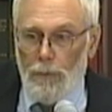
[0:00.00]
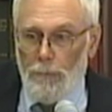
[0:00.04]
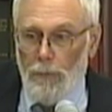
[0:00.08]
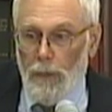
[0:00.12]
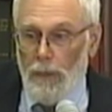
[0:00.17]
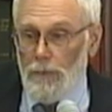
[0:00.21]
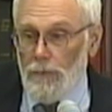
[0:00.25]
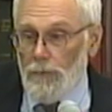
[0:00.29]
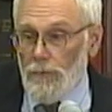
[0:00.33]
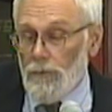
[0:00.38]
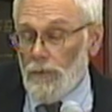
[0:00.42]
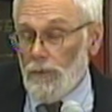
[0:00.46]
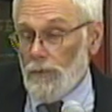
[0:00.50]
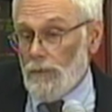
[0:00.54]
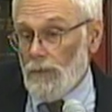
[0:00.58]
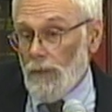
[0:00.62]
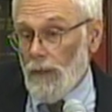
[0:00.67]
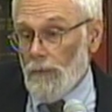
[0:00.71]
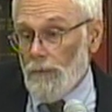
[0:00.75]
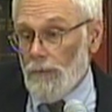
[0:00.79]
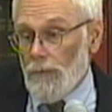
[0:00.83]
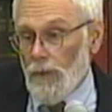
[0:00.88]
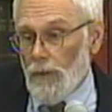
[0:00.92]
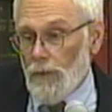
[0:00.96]
by and used their
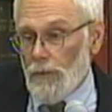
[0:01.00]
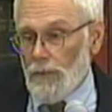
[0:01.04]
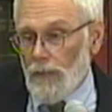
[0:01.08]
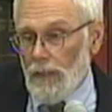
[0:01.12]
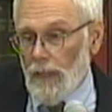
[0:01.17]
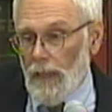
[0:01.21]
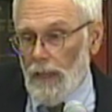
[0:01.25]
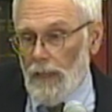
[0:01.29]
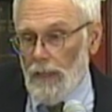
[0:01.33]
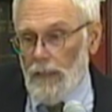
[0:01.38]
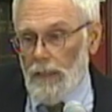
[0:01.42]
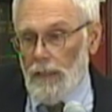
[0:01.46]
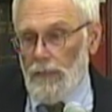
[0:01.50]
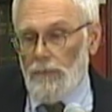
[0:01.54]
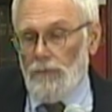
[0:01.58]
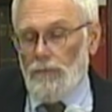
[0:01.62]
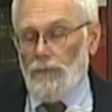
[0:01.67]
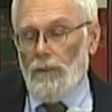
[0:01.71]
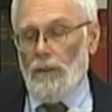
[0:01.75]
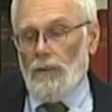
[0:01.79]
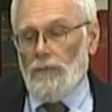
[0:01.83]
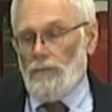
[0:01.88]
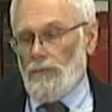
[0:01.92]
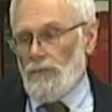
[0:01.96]
cell phone, and it
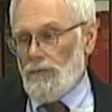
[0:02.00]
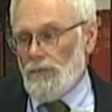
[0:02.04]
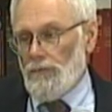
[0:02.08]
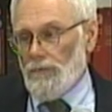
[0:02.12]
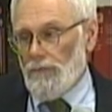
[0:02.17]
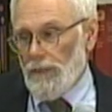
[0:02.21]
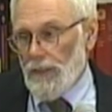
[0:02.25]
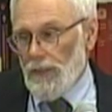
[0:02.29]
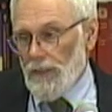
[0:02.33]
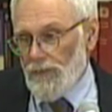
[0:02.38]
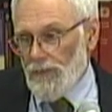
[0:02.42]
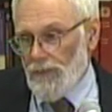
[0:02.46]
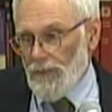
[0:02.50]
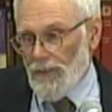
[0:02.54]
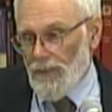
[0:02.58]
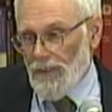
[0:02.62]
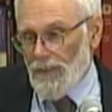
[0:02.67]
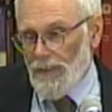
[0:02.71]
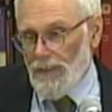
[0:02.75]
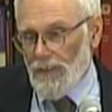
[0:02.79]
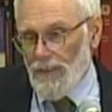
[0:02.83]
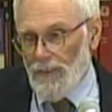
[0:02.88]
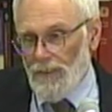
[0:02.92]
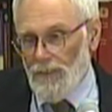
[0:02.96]
just screeched.
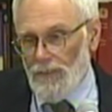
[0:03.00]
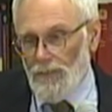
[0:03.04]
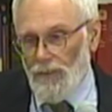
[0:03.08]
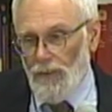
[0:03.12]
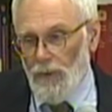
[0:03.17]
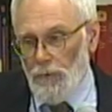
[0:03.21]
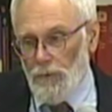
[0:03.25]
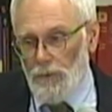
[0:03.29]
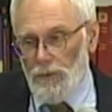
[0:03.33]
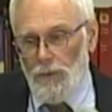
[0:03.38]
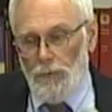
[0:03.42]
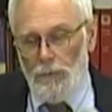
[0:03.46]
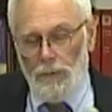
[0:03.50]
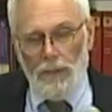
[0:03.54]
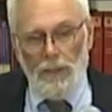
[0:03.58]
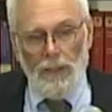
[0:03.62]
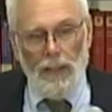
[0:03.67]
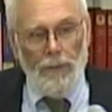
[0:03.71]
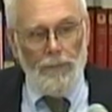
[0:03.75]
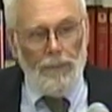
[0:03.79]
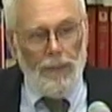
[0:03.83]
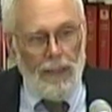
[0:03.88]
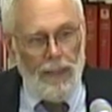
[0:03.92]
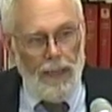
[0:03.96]
So we don't want to
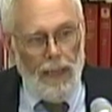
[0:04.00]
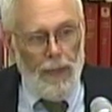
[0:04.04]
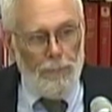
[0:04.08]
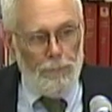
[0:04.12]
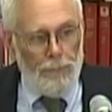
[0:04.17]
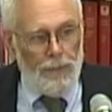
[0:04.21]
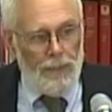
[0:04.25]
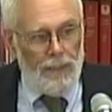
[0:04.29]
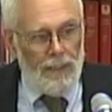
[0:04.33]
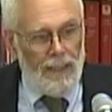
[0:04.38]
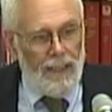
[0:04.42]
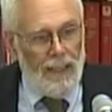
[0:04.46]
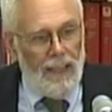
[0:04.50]
have that happen.